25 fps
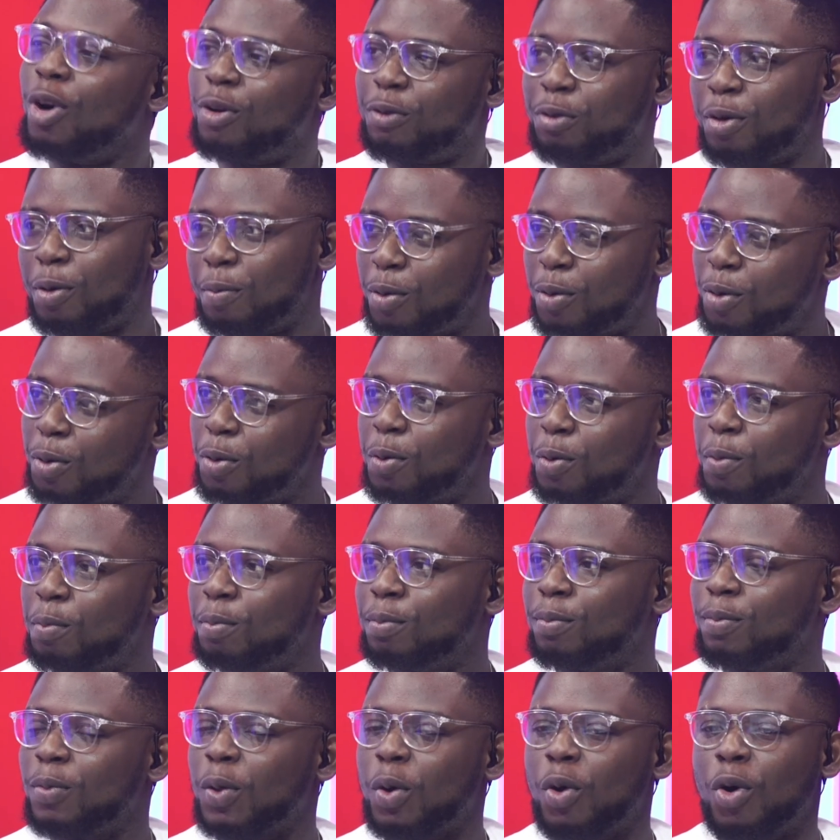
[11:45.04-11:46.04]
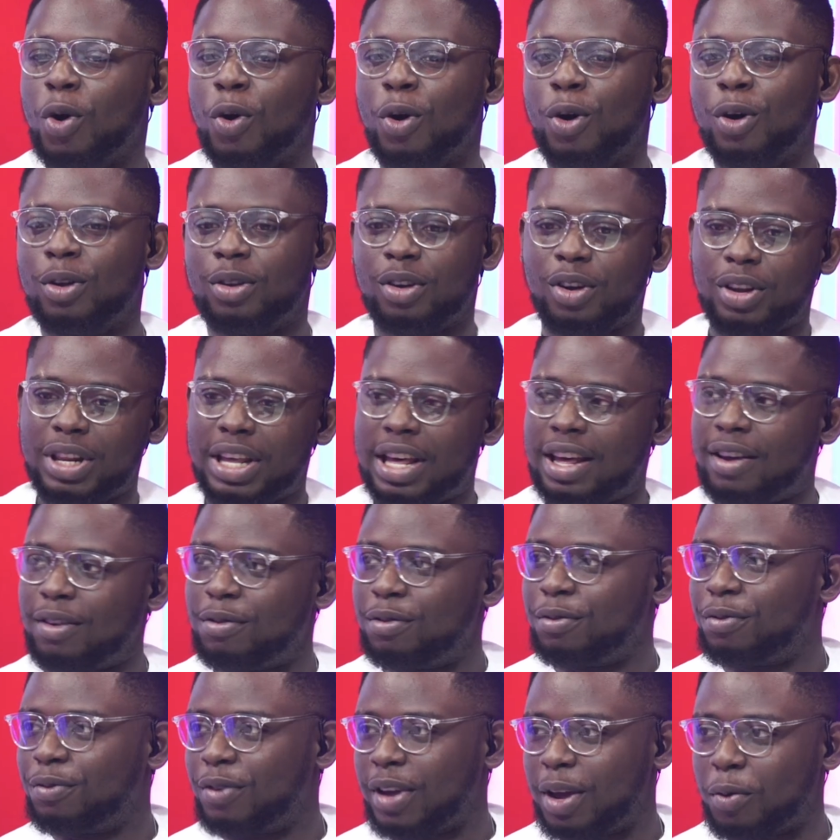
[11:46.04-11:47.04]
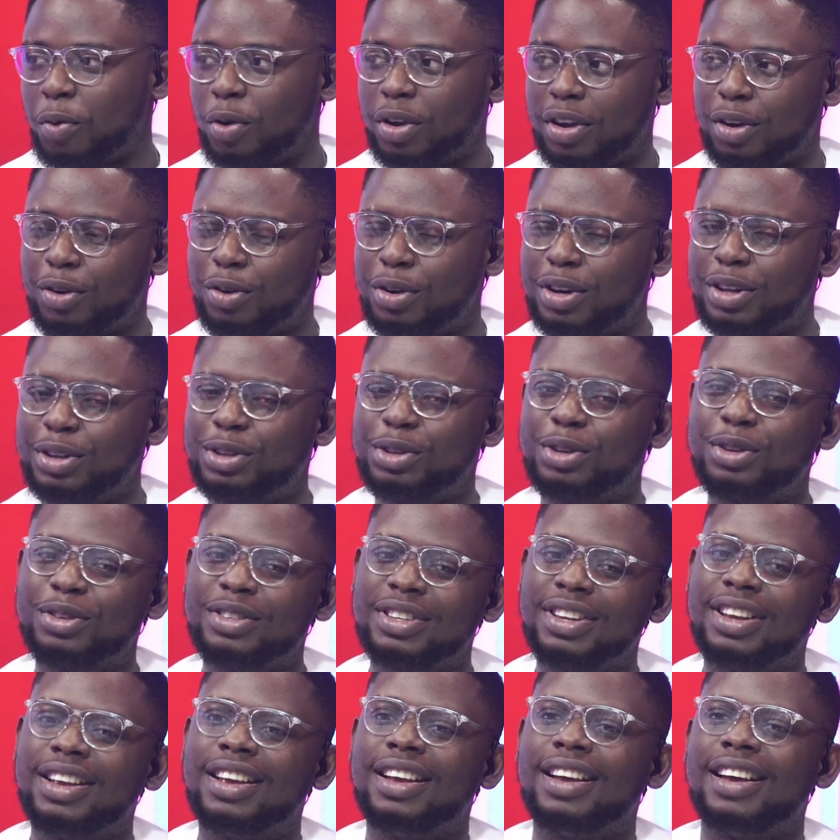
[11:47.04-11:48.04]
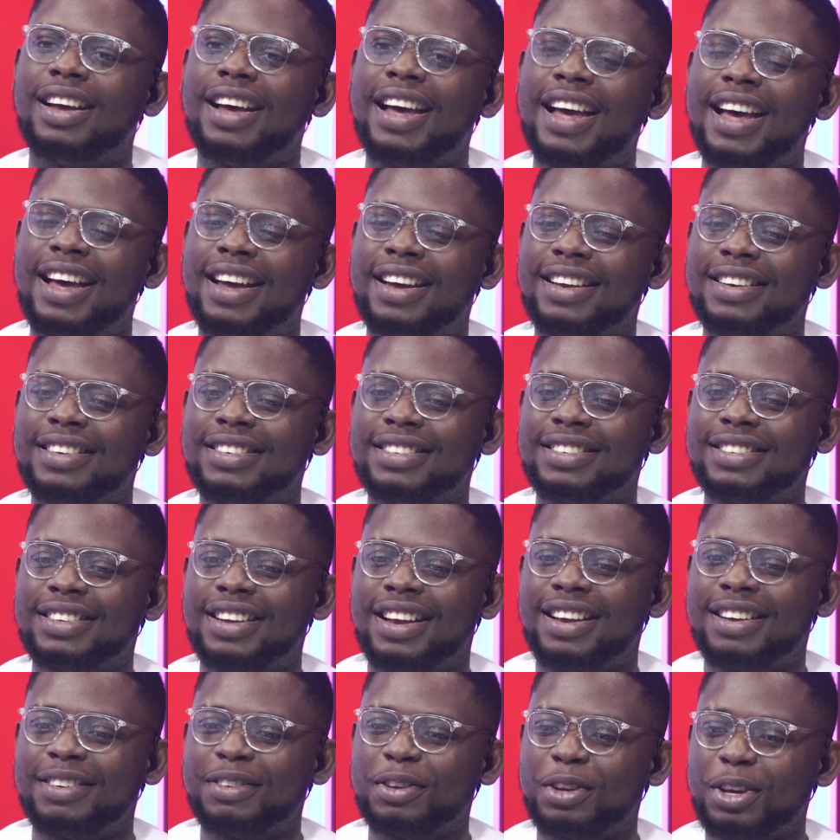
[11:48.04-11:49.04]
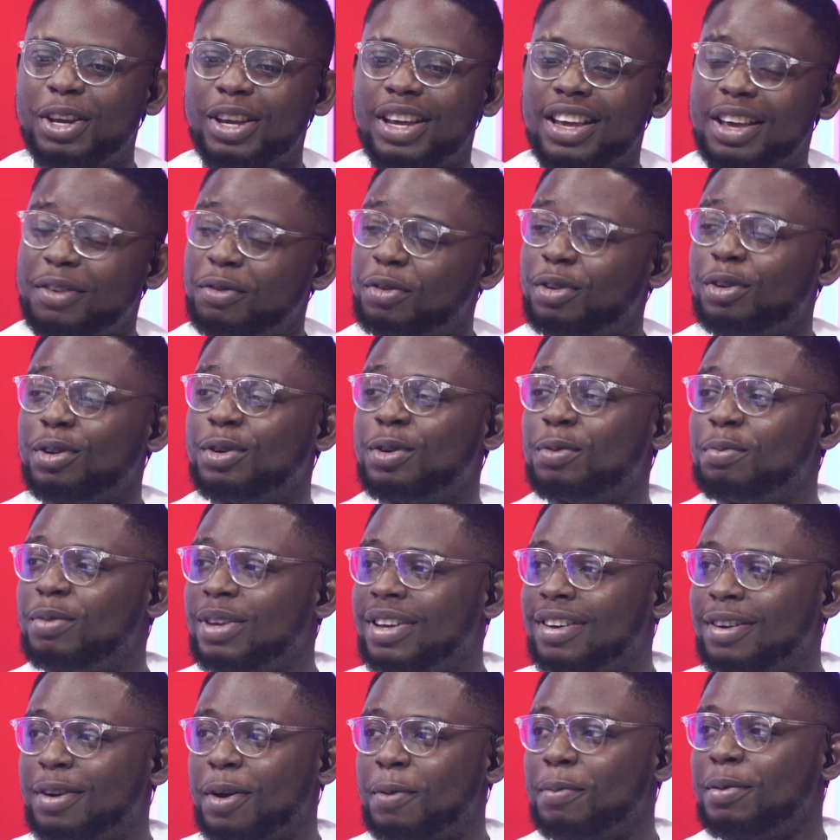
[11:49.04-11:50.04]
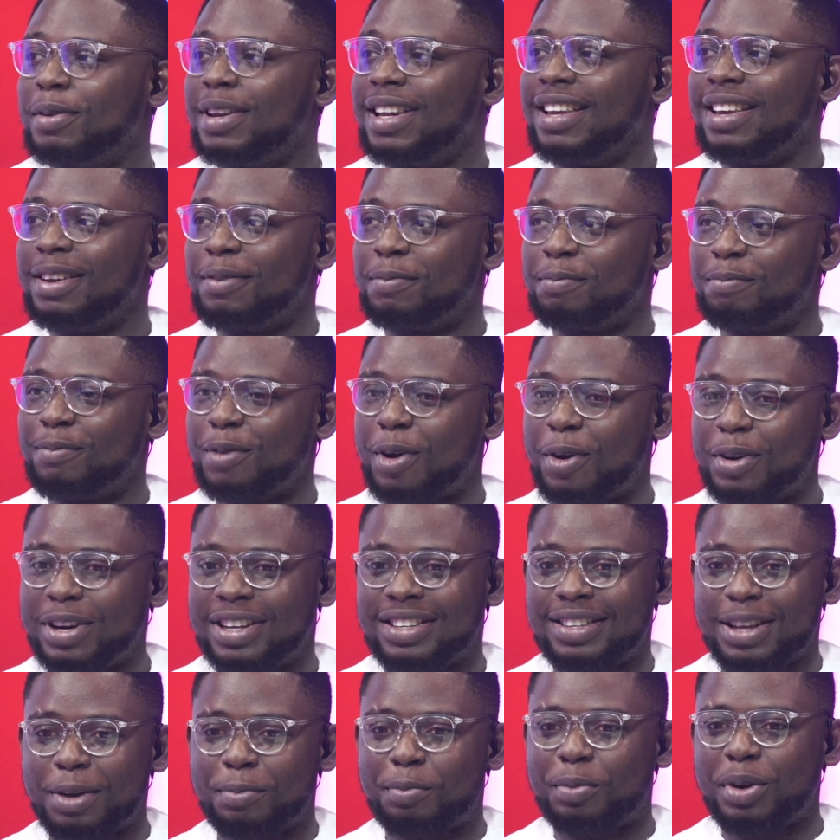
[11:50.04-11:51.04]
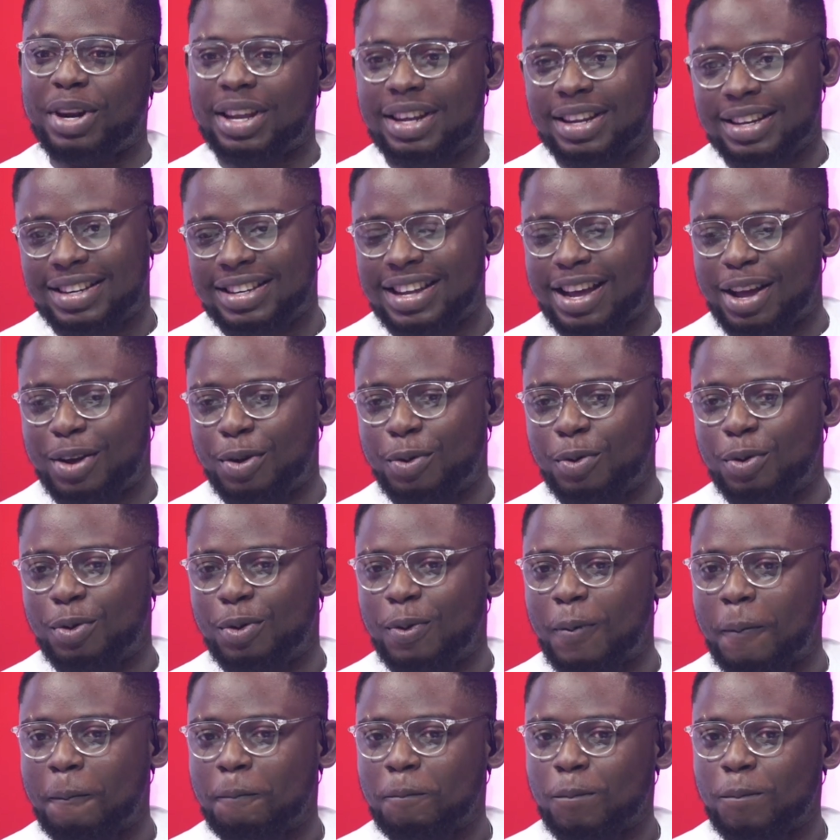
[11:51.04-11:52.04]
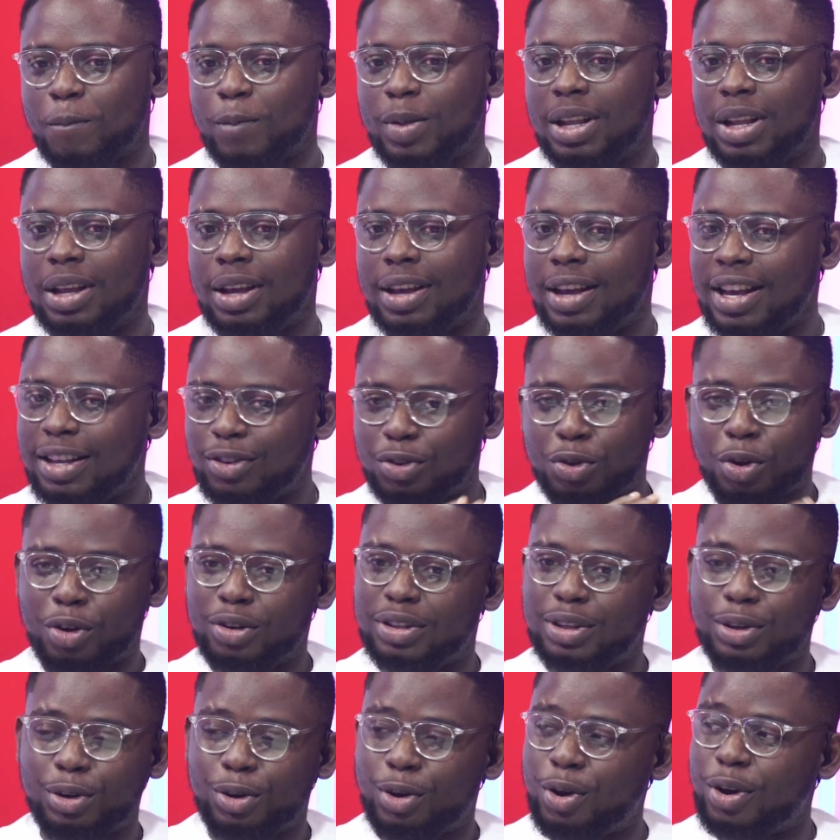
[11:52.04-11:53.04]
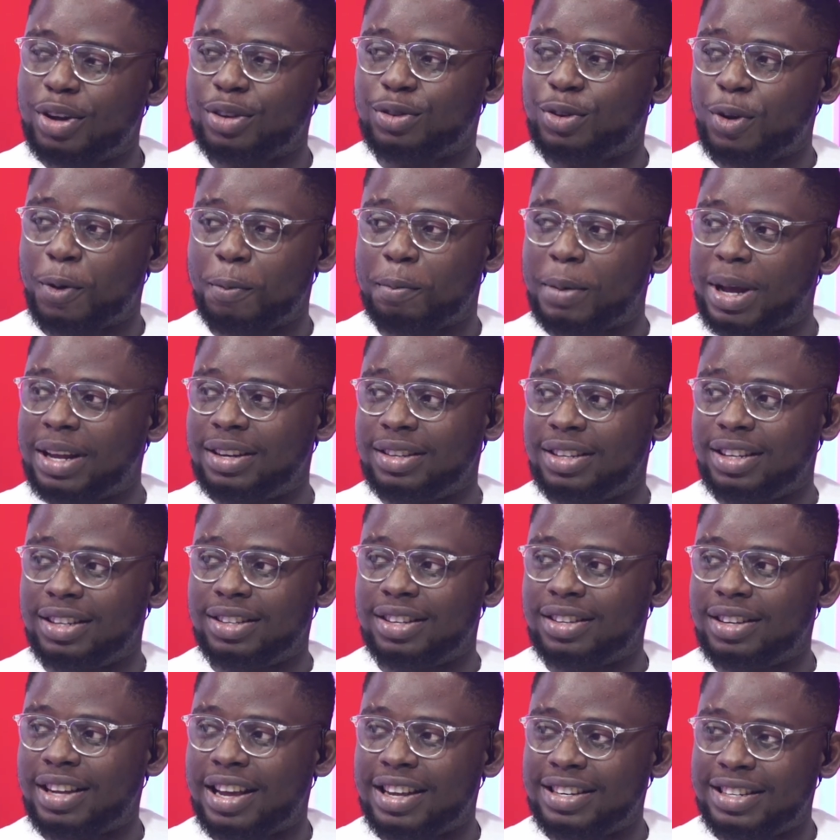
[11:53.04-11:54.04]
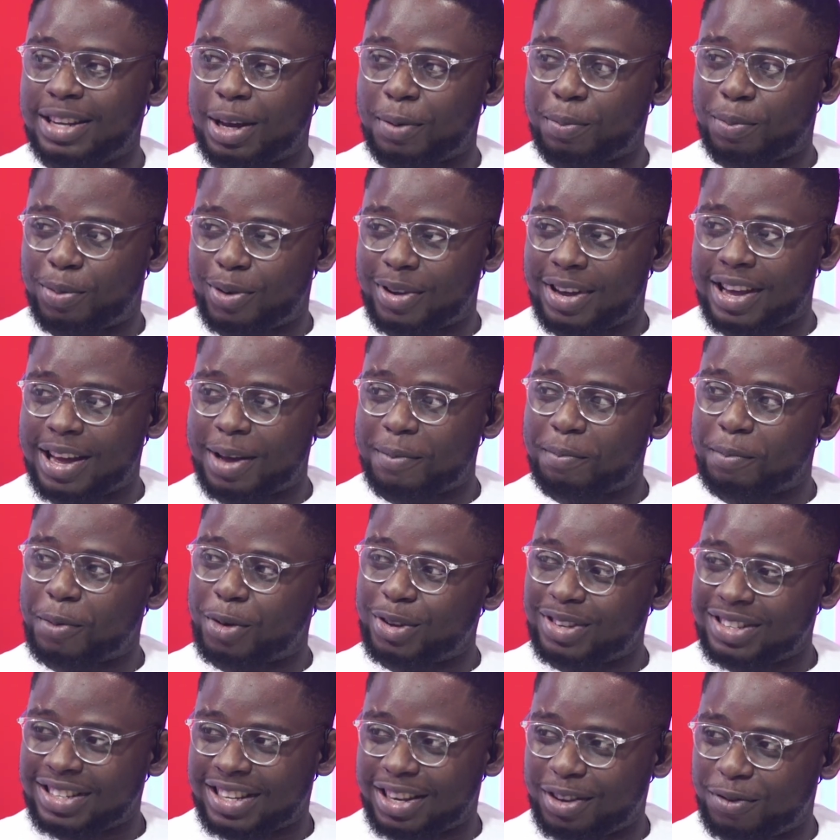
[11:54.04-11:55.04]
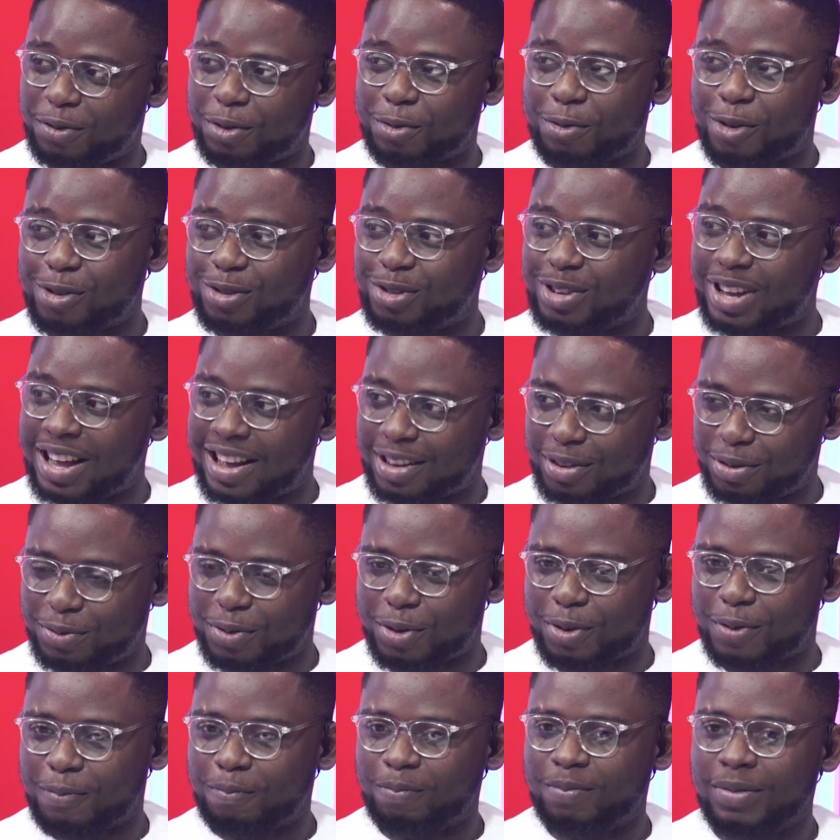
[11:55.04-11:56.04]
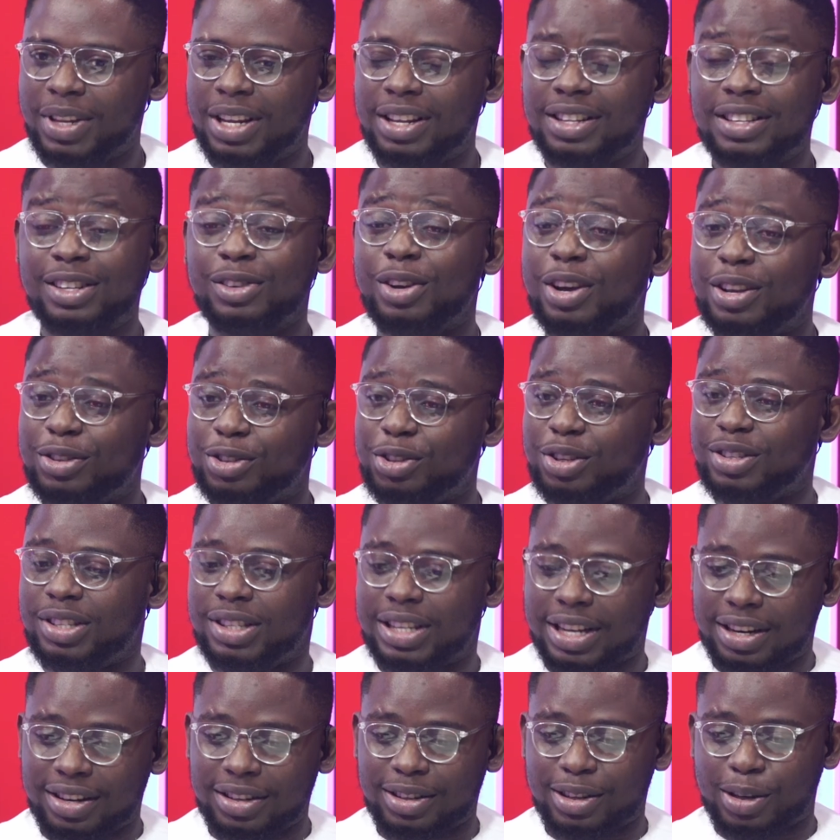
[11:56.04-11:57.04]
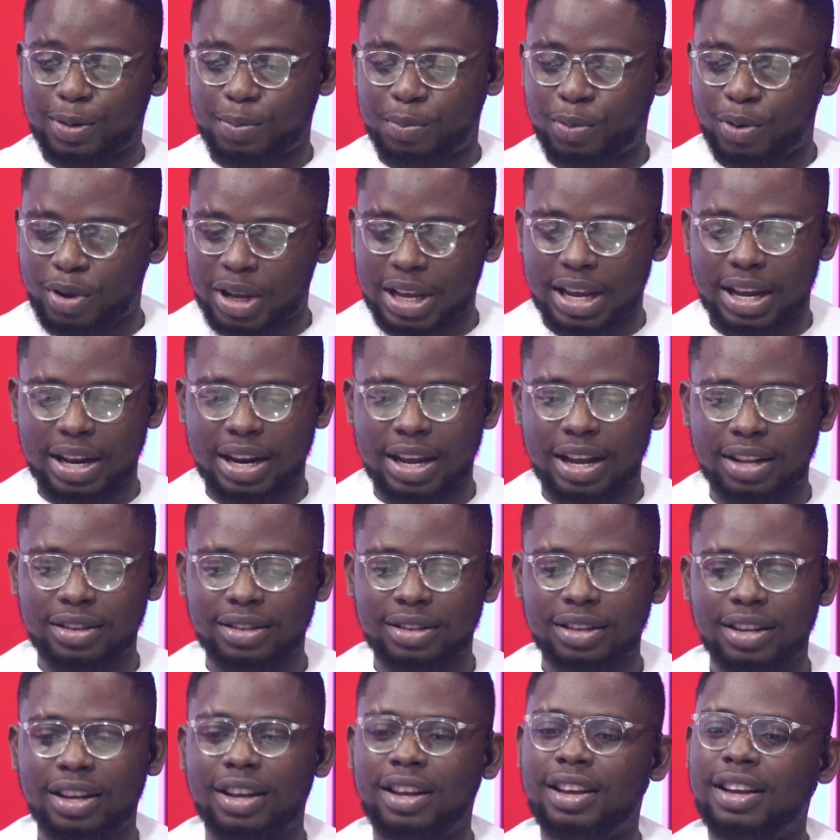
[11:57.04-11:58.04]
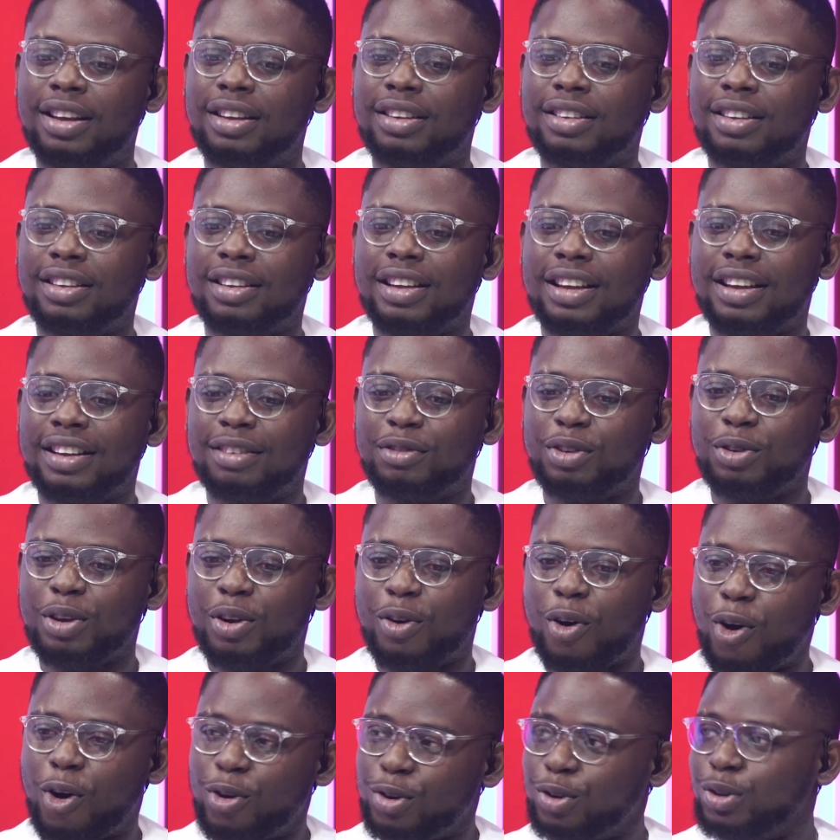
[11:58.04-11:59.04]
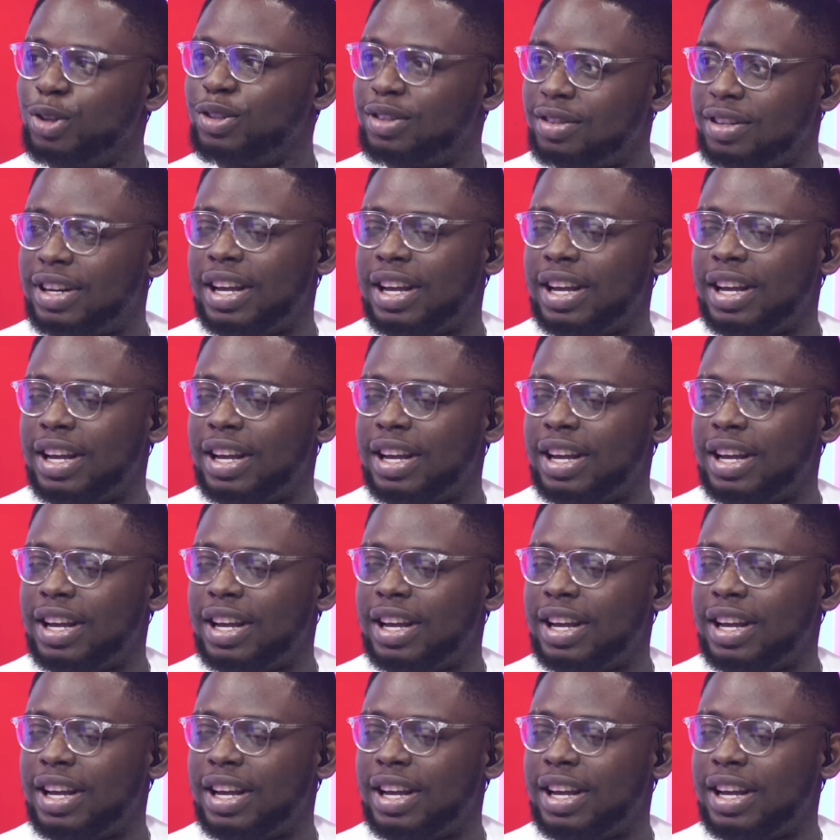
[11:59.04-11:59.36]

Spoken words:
from home or other fair working conditions. And if we're going to be completely honest and break it down, it's not the law is not mandating that the employer must give you what you ask for. The law is just telling the employer that honor,